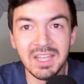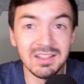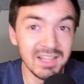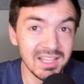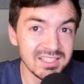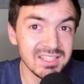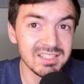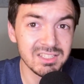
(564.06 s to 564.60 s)

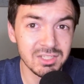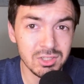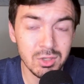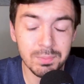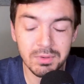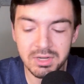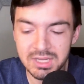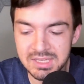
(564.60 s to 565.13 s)
unless it's
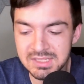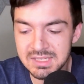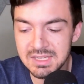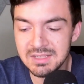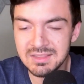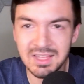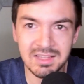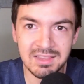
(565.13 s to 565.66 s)
super easy.
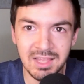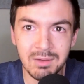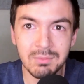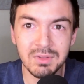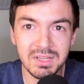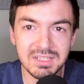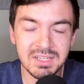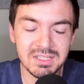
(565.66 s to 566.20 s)
That
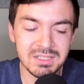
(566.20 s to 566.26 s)
really does